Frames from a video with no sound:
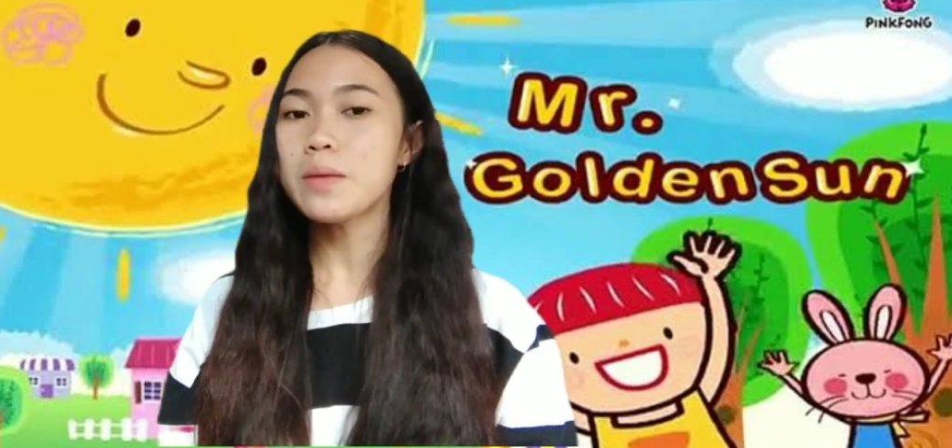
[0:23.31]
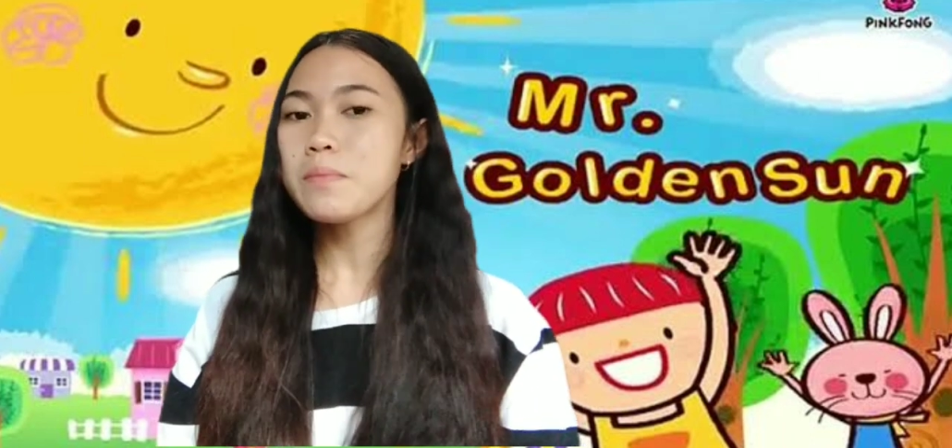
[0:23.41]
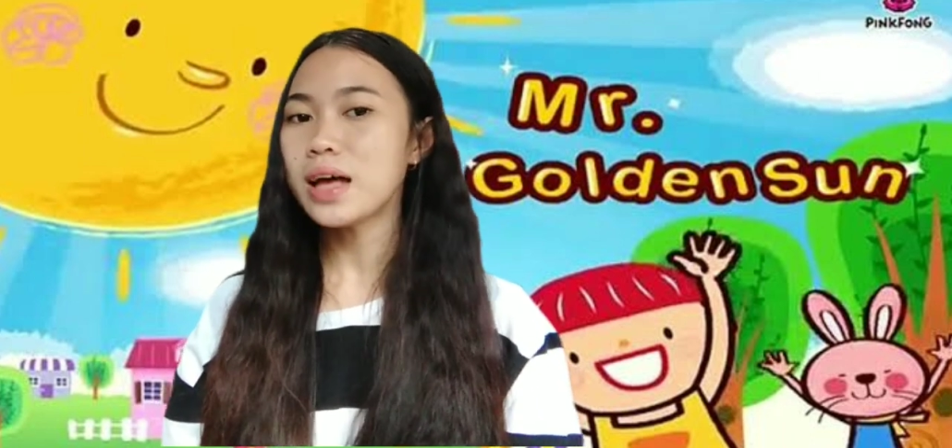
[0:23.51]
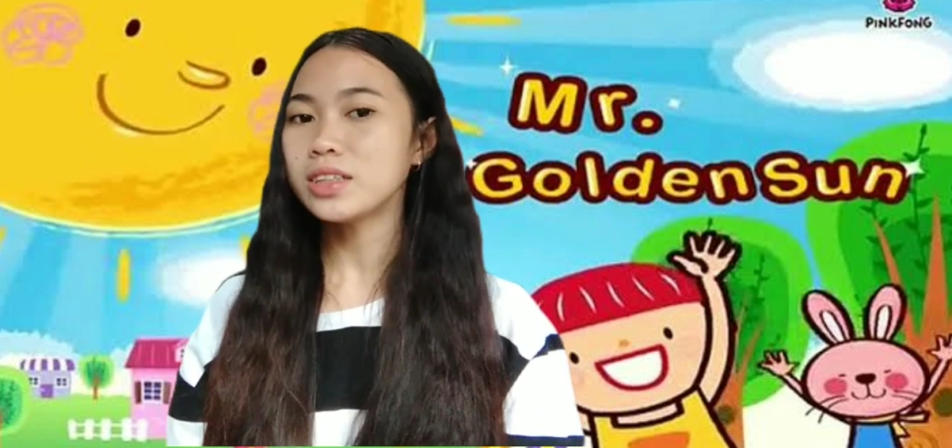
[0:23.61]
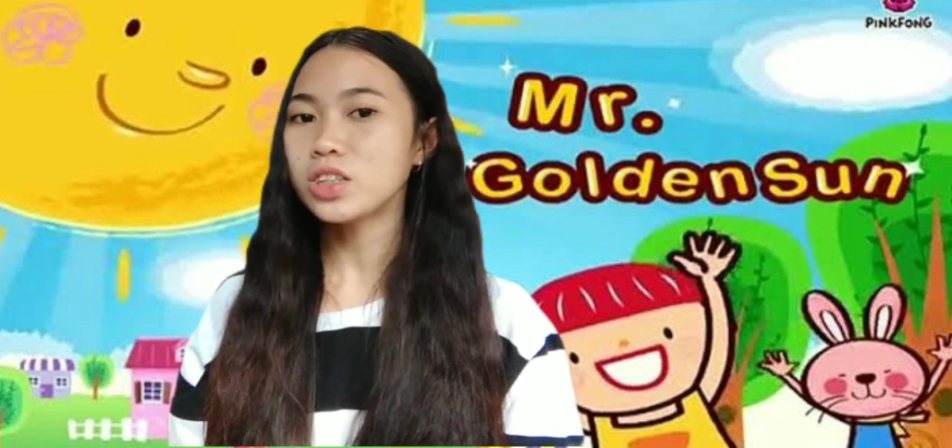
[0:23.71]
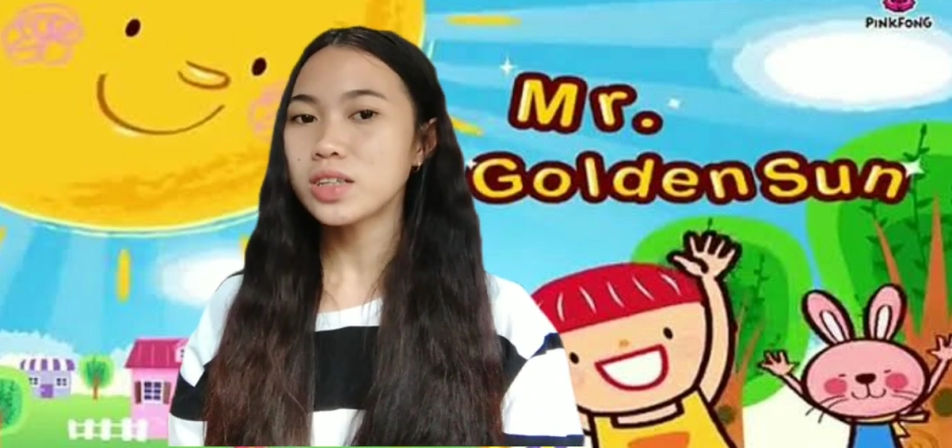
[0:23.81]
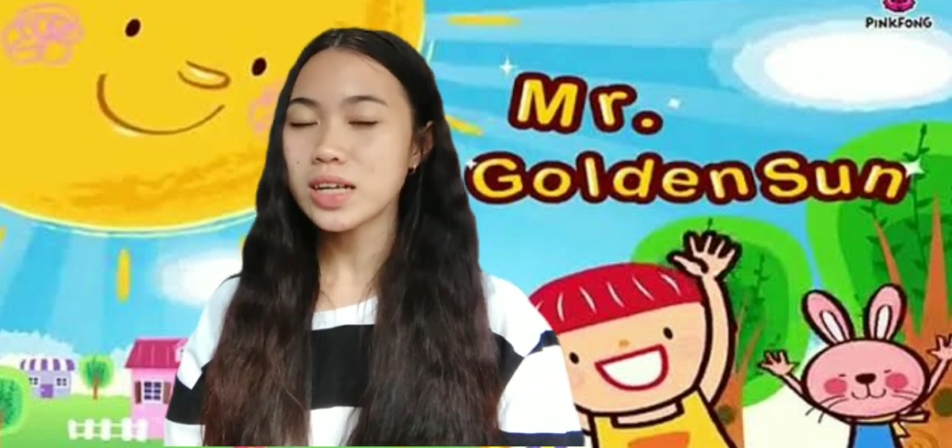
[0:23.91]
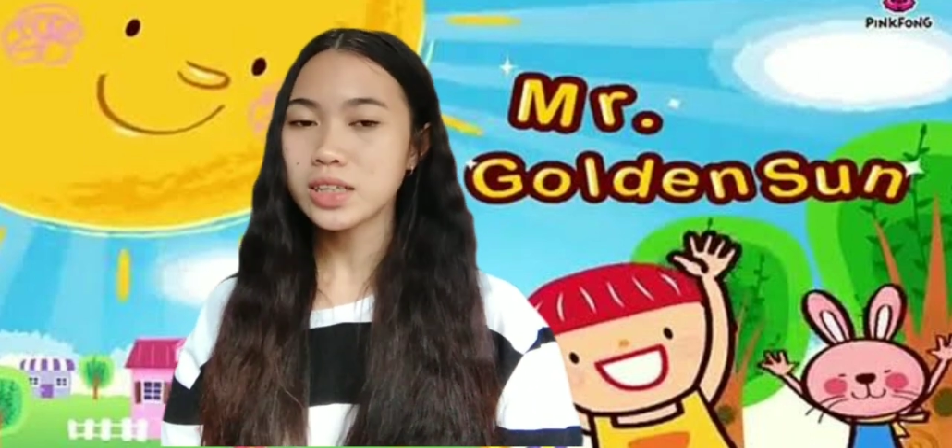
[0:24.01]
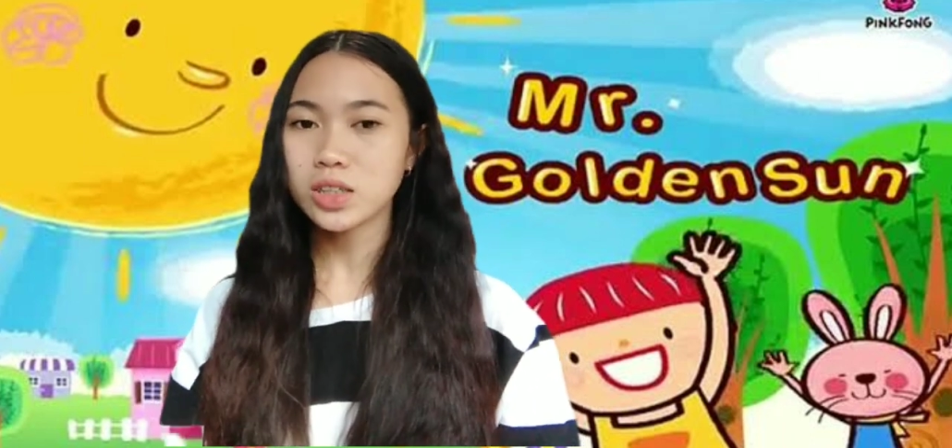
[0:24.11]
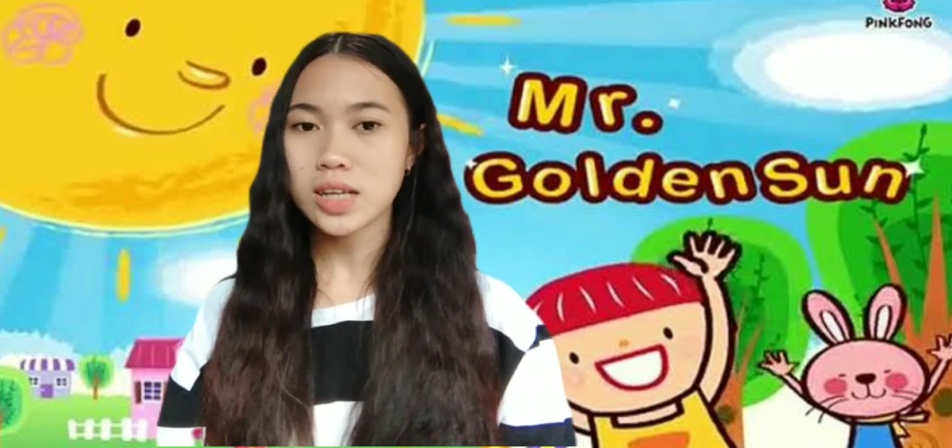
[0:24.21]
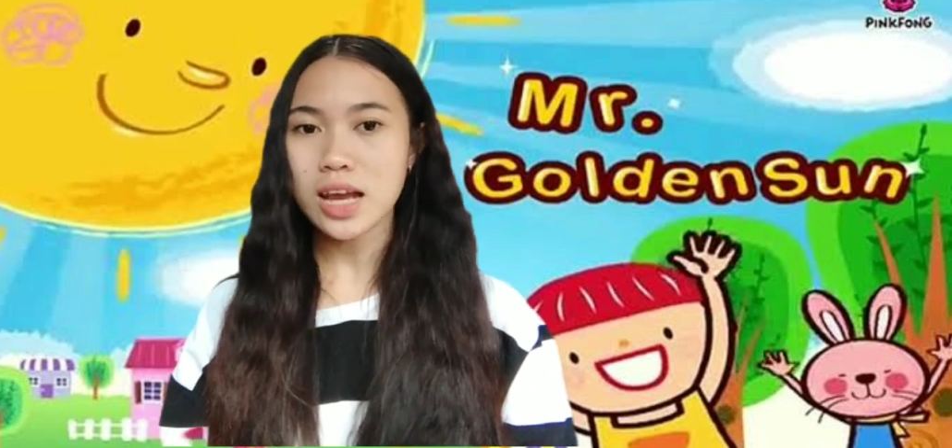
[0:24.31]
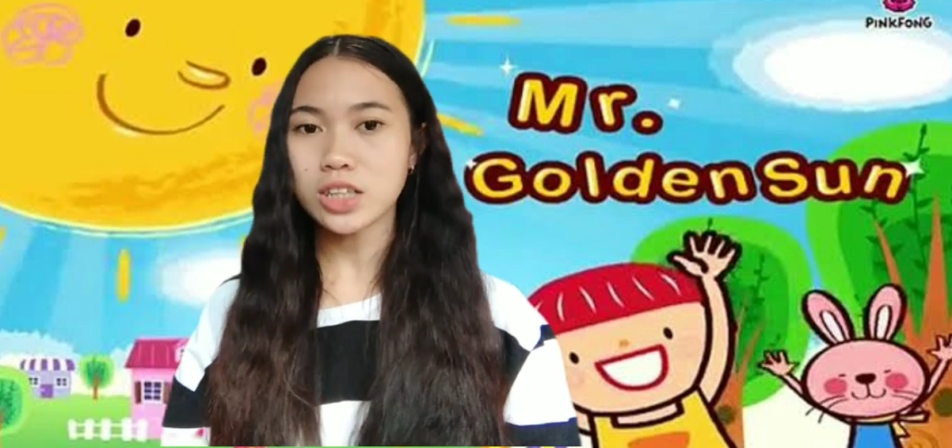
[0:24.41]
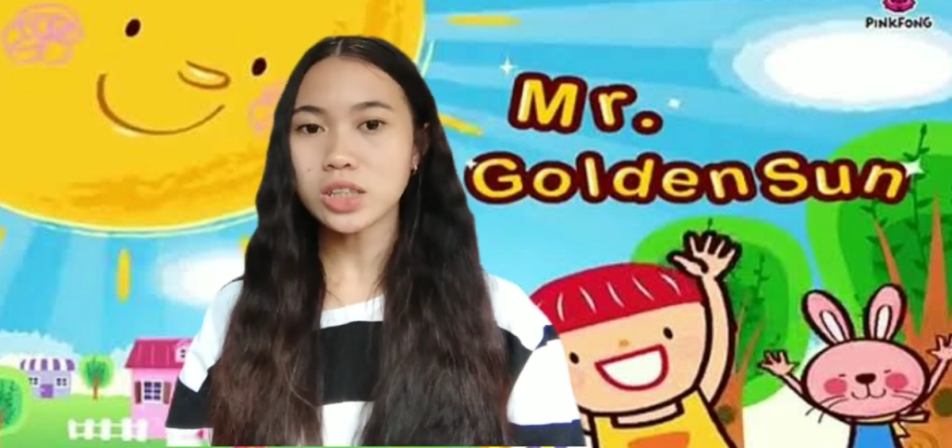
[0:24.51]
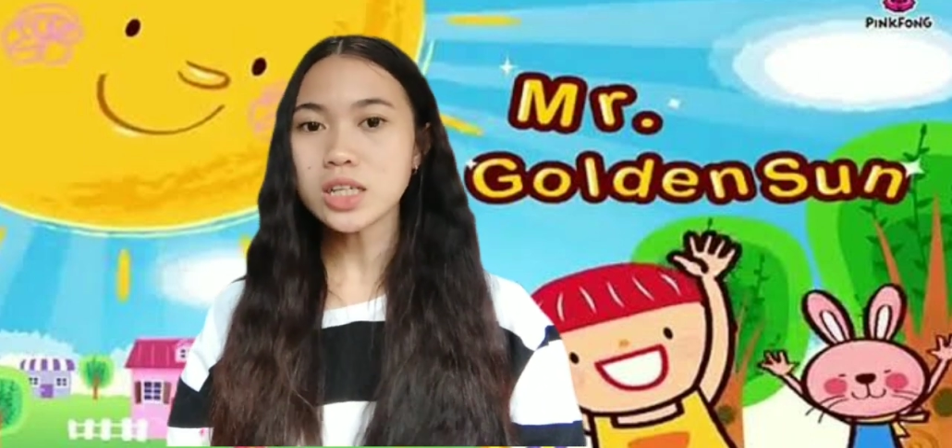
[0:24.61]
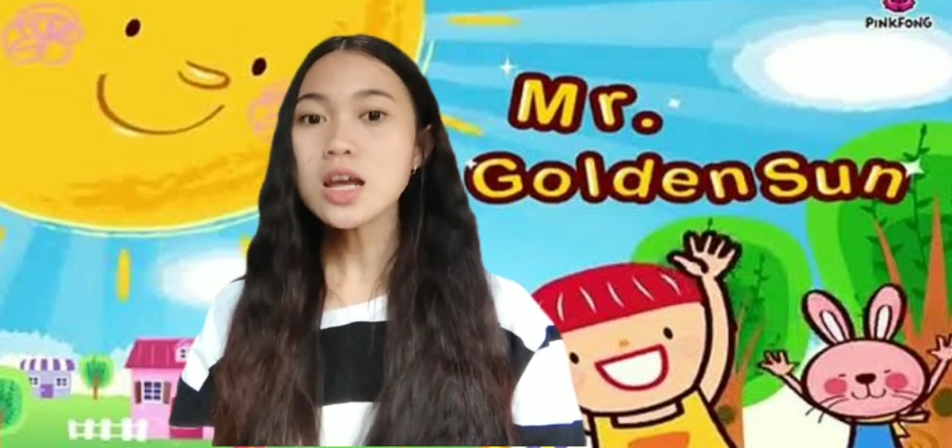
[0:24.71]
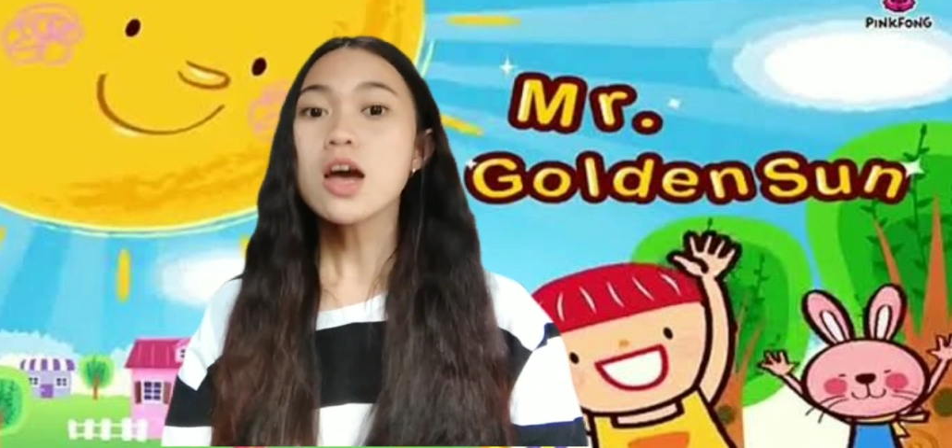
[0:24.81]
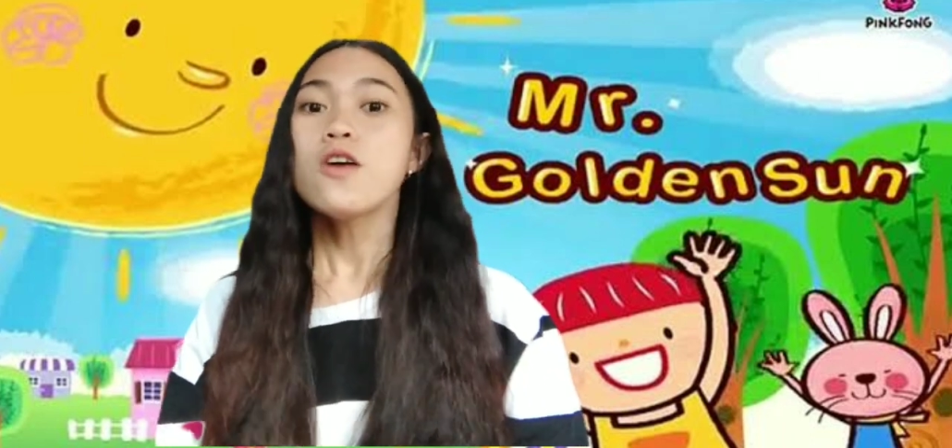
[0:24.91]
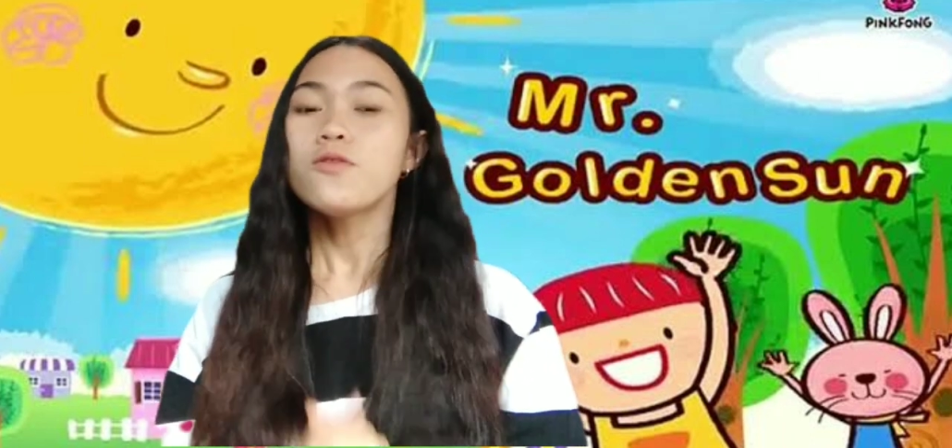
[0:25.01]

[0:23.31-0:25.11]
Elementary Education